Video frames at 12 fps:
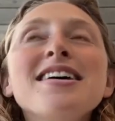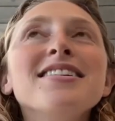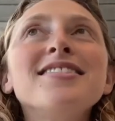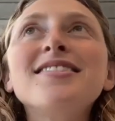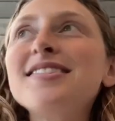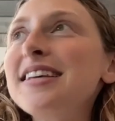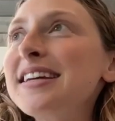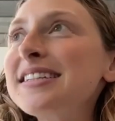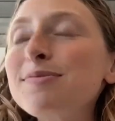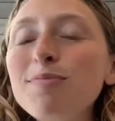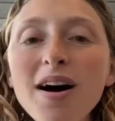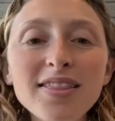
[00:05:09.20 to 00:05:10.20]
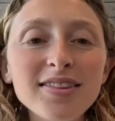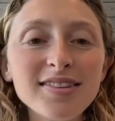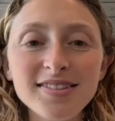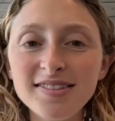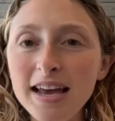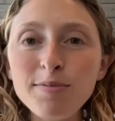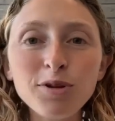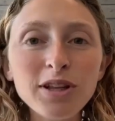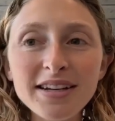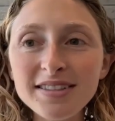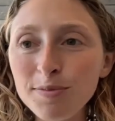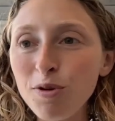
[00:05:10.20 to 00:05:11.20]
6 months,
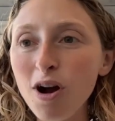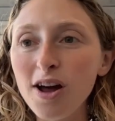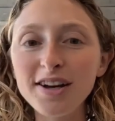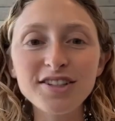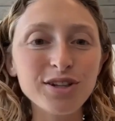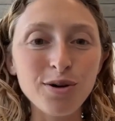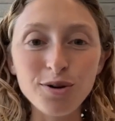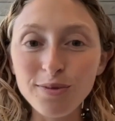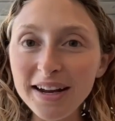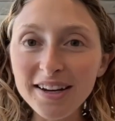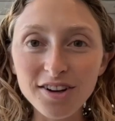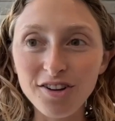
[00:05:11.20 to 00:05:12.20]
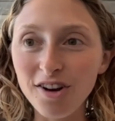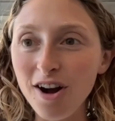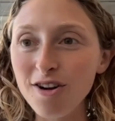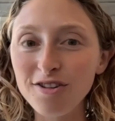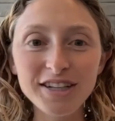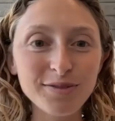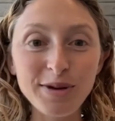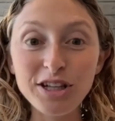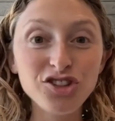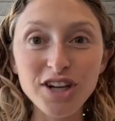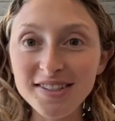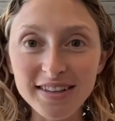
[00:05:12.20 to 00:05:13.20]
stabilized the product so we're ready to grow, because we
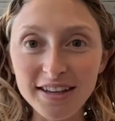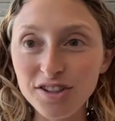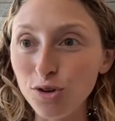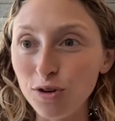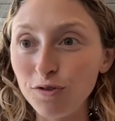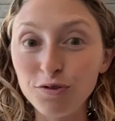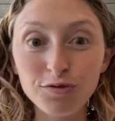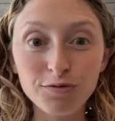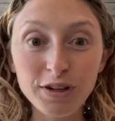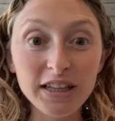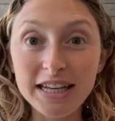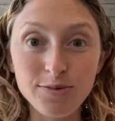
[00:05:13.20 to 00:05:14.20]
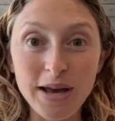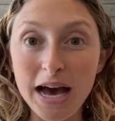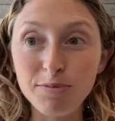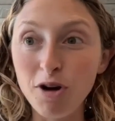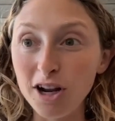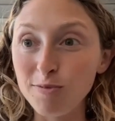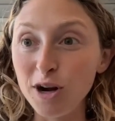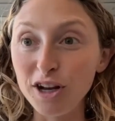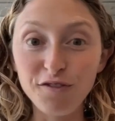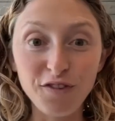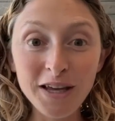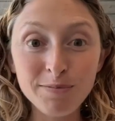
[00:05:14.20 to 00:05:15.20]
had just like sort of realized we had product
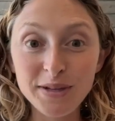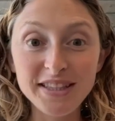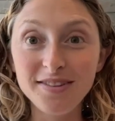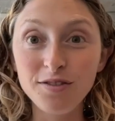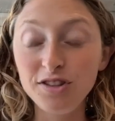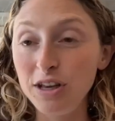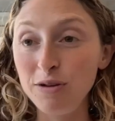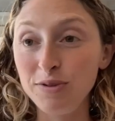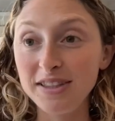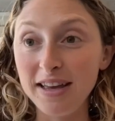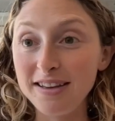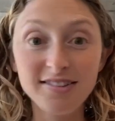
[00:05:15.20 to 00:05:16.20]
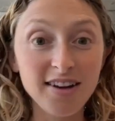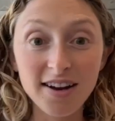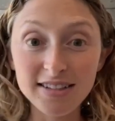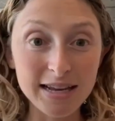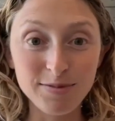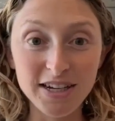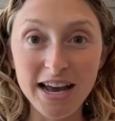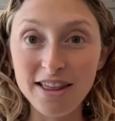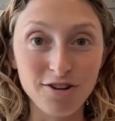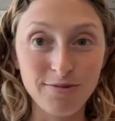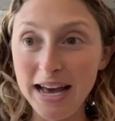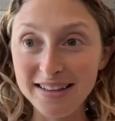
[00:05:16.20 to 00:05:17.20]
market fit, but it was like duct taped
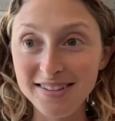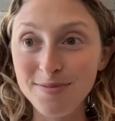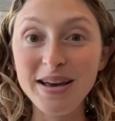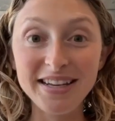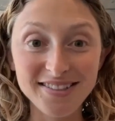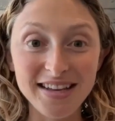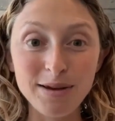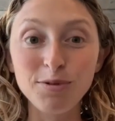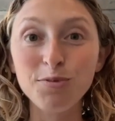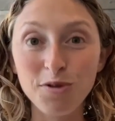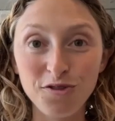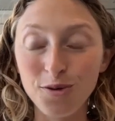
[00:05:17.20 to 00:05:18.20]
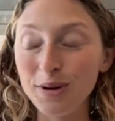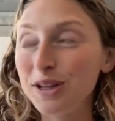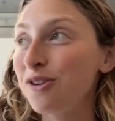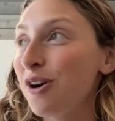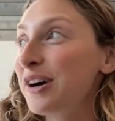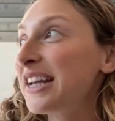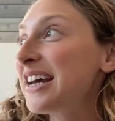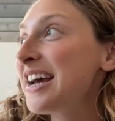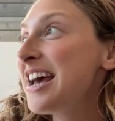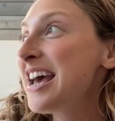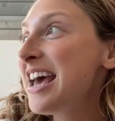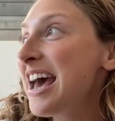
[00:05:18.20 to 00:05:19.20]
together. We had to make it stable before we could grow it.
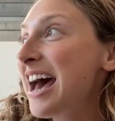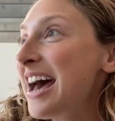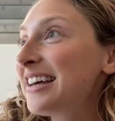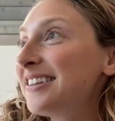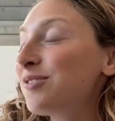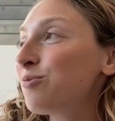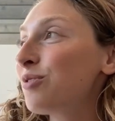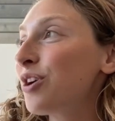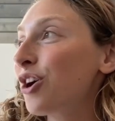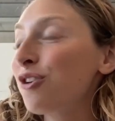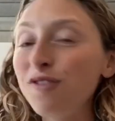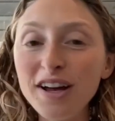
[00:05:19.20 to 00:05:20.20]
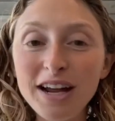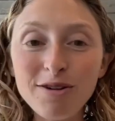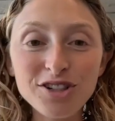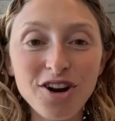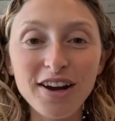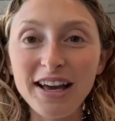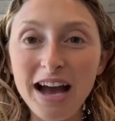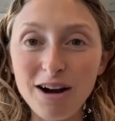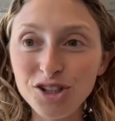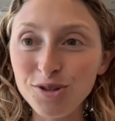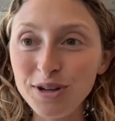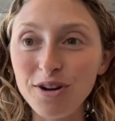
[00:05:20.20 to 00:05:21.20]
And Urtifa and I were talking,
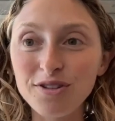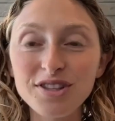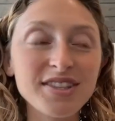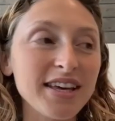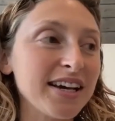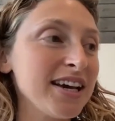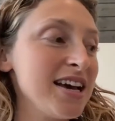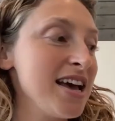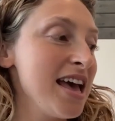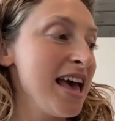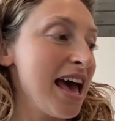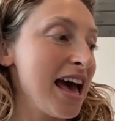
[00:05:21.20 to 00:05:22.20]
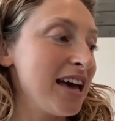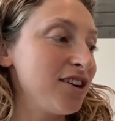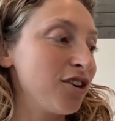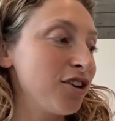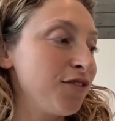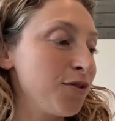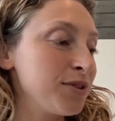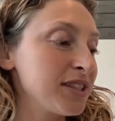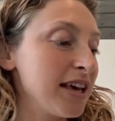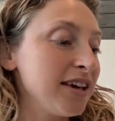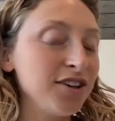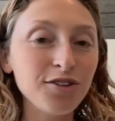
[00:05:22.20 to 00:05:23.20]
how should we grow this thing? And Urtifa
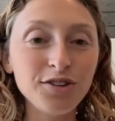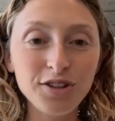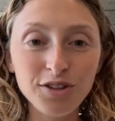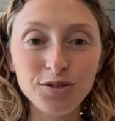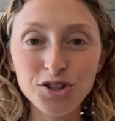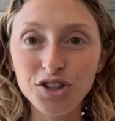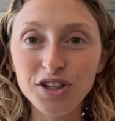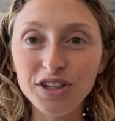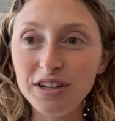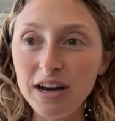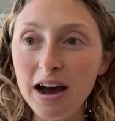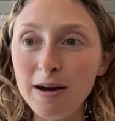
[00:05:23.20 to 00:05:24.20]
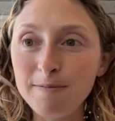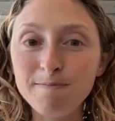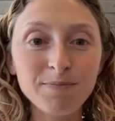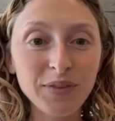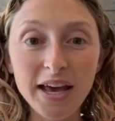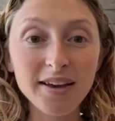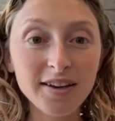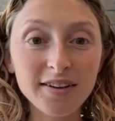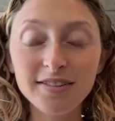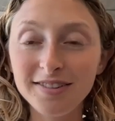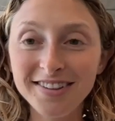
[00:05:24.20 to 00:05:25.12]
was like, you should like